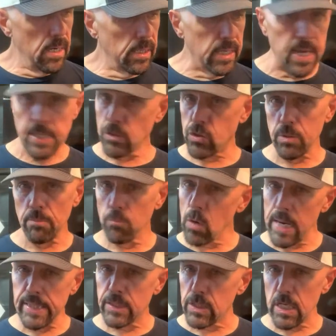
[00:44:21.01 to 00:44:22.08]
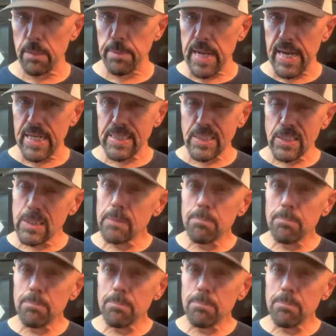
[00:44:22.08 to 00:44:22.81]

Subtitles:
catch some white sea bass,